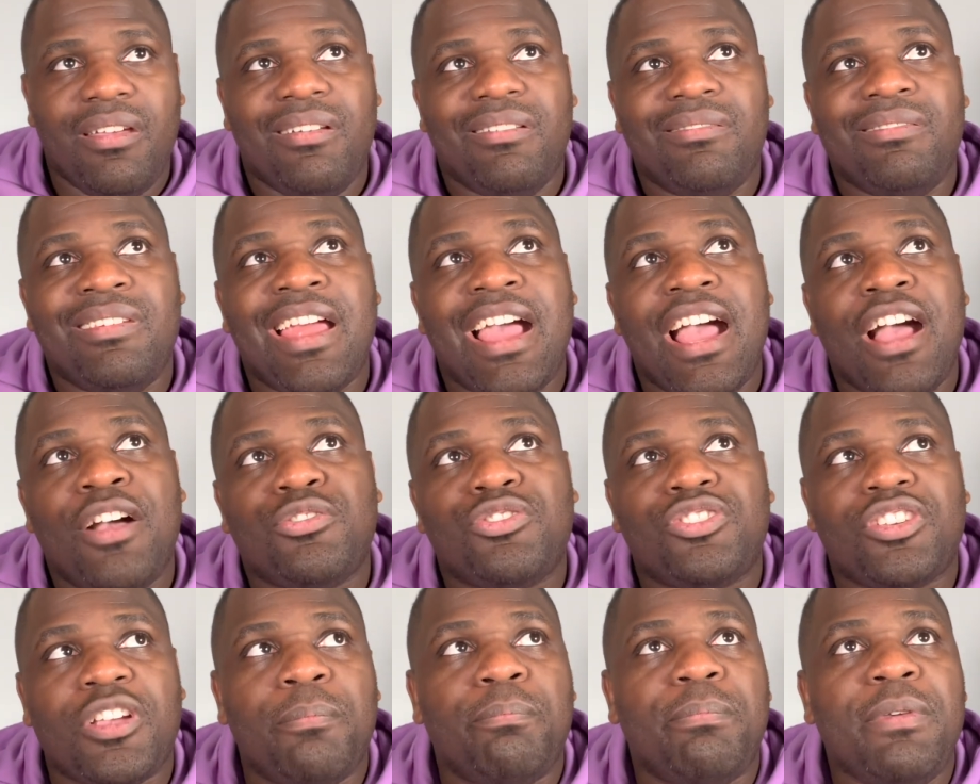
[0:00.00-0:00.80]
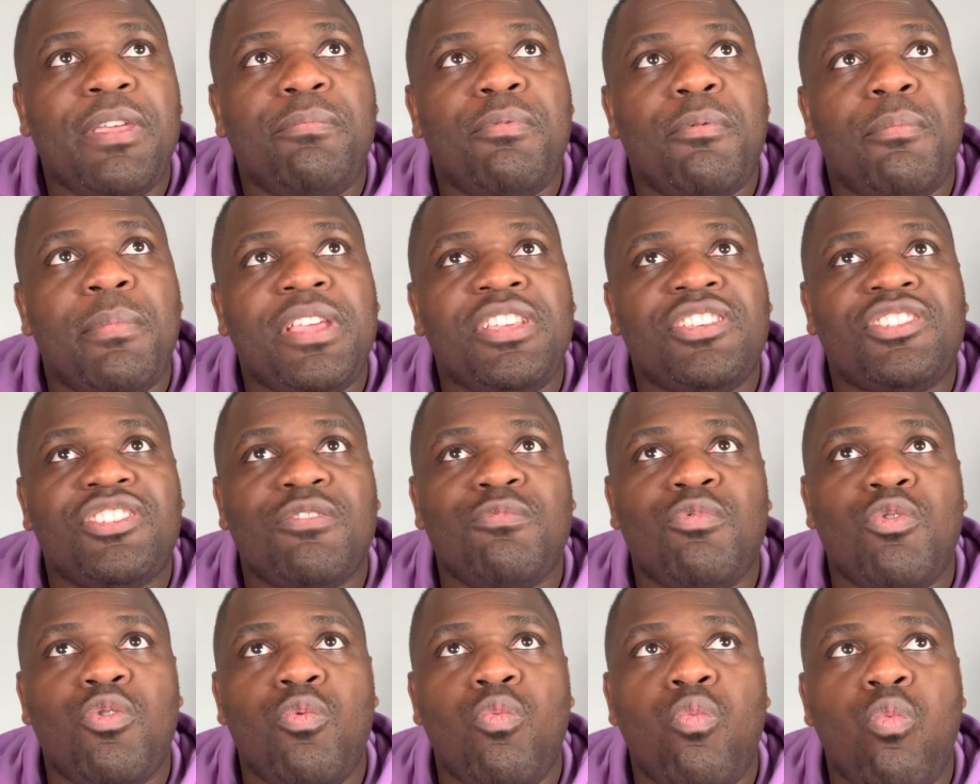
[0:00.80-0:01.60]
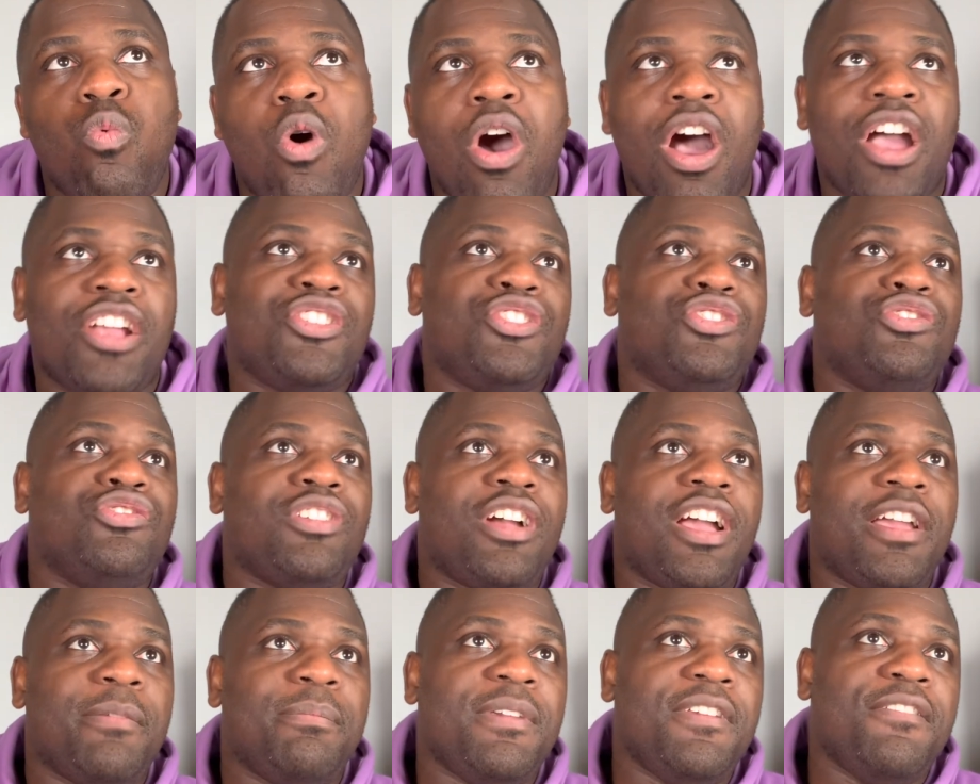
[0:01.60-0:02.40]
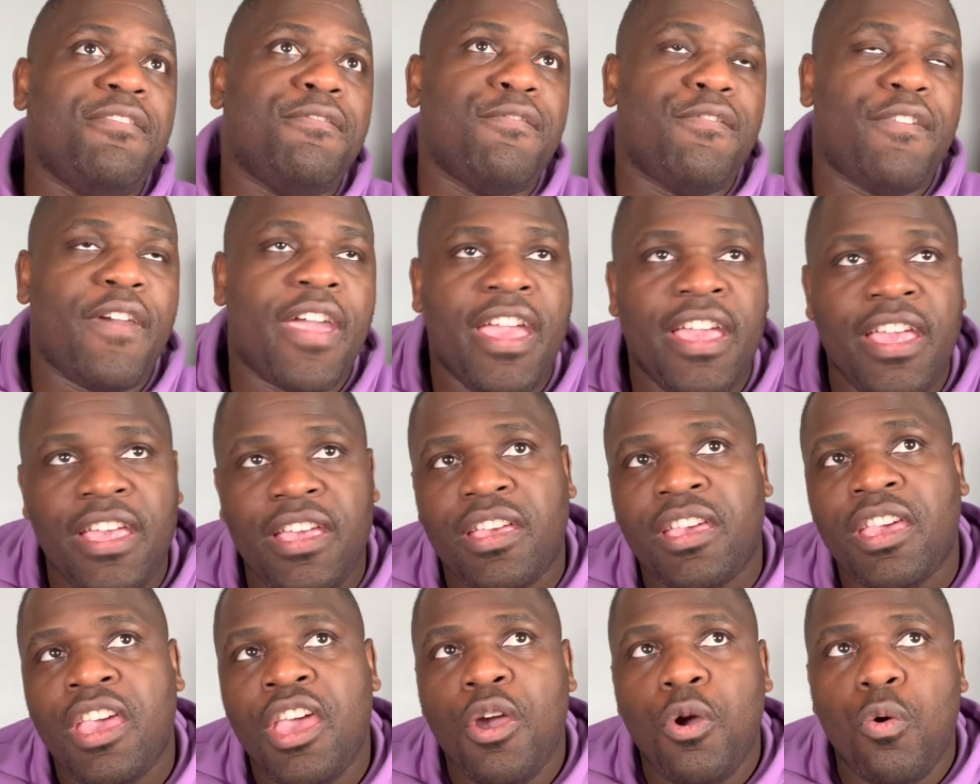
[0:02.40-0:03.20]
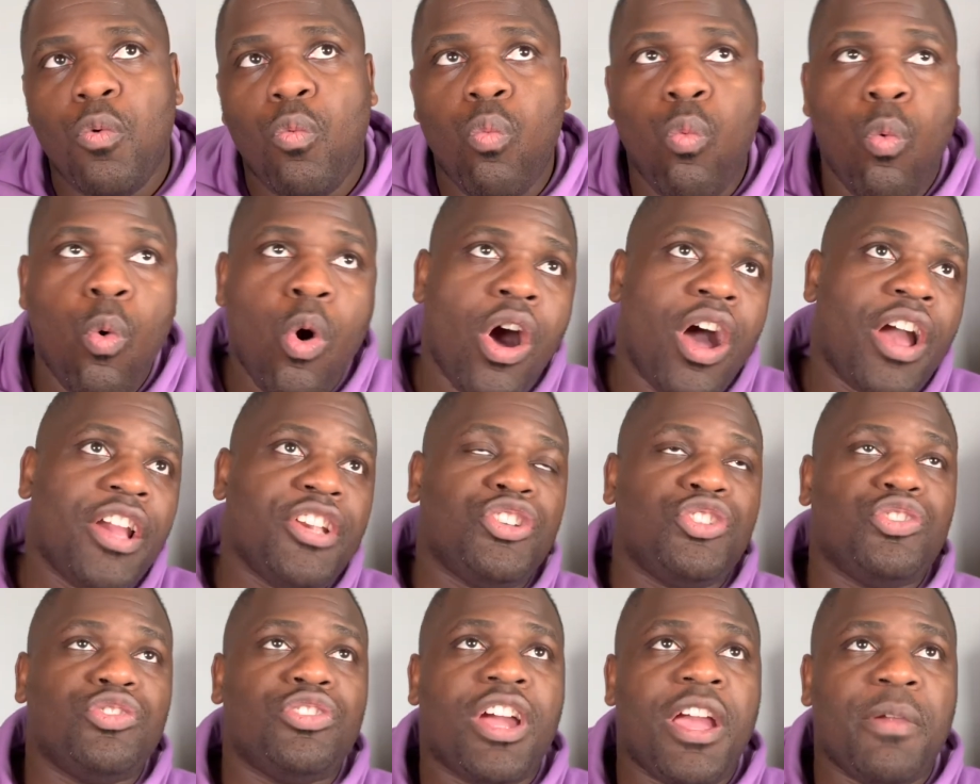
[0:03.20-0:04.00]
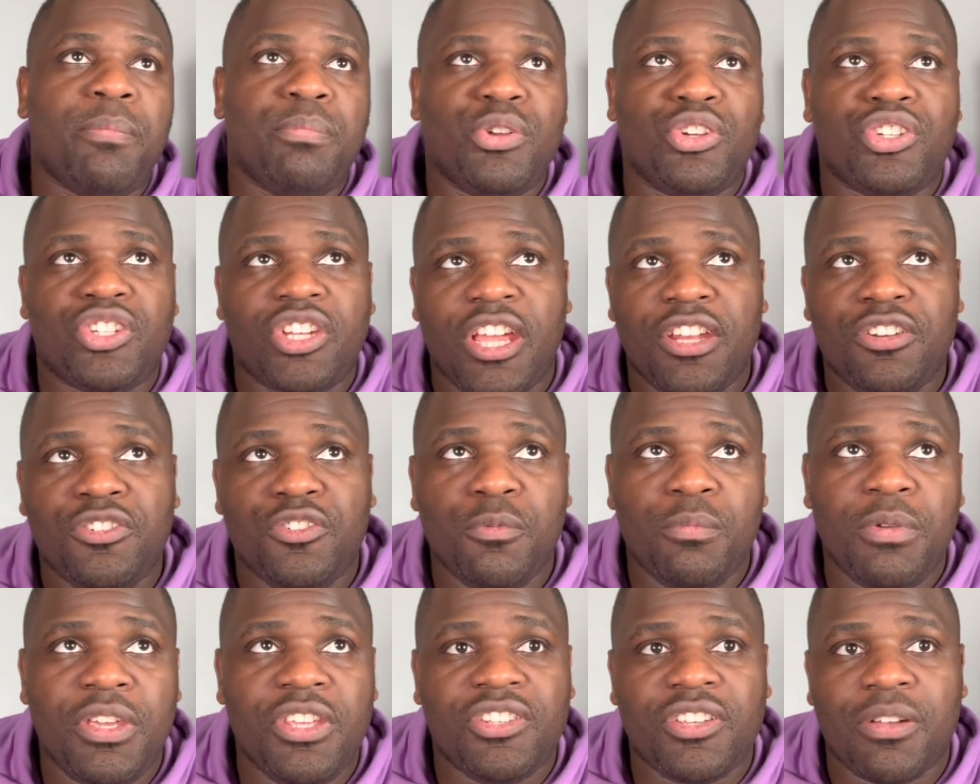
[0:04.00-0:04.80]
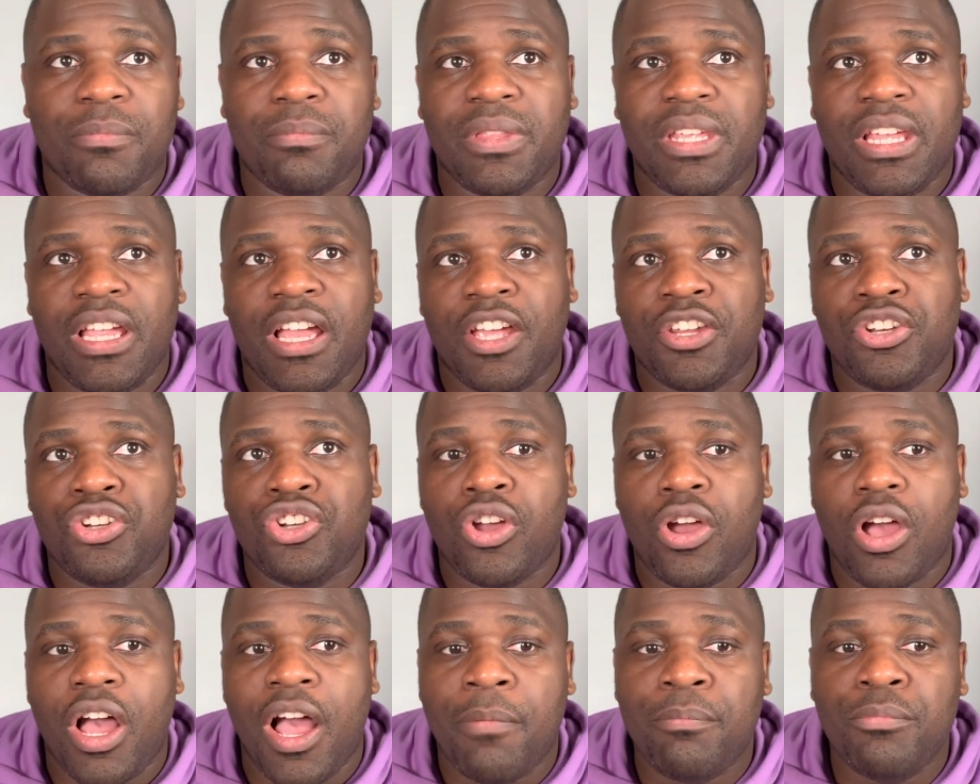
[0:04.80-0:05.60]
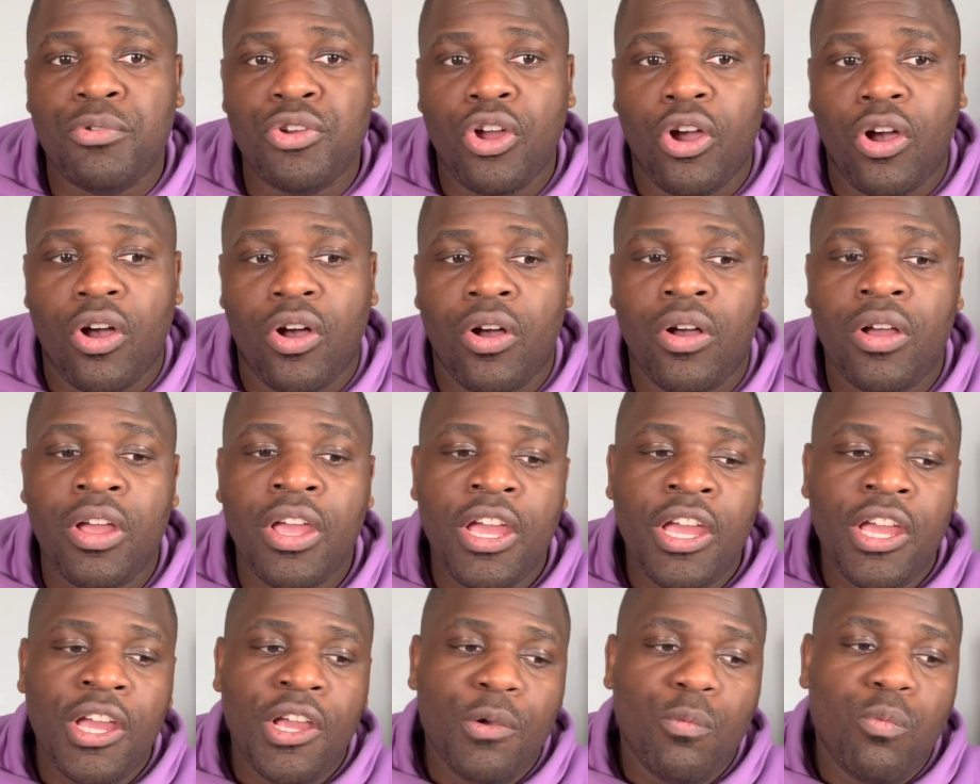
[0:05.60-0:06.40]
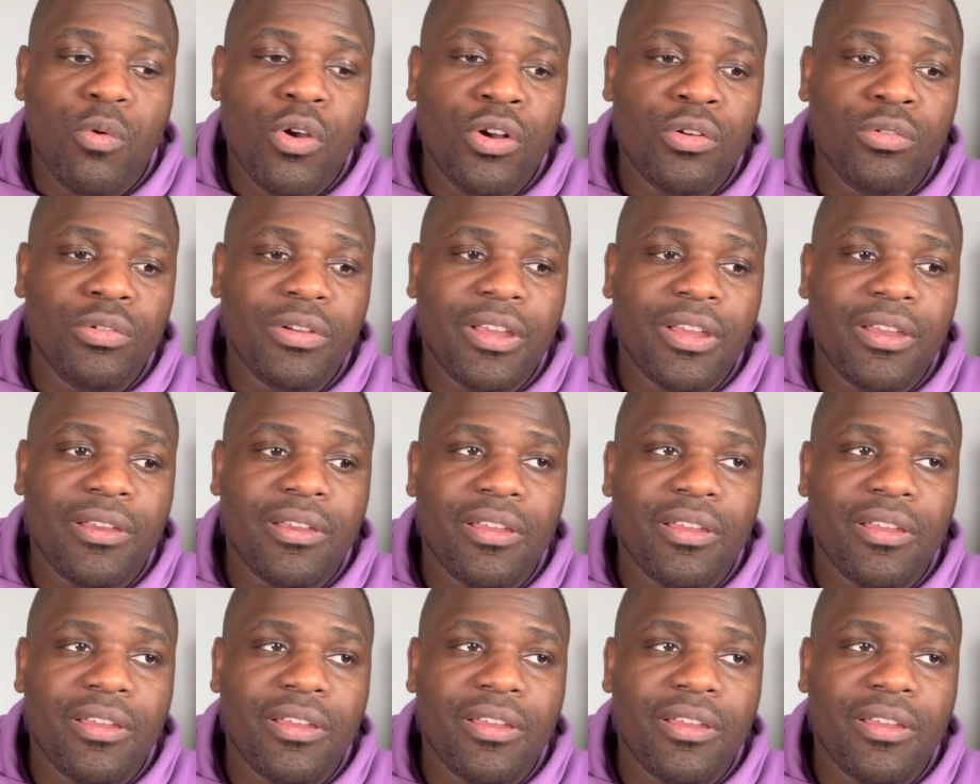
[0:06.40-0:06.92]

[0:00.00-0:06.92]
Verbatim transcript: Now, some people may say, well, why should I be fake? Why should I pretend to be something I know I'm not? Well,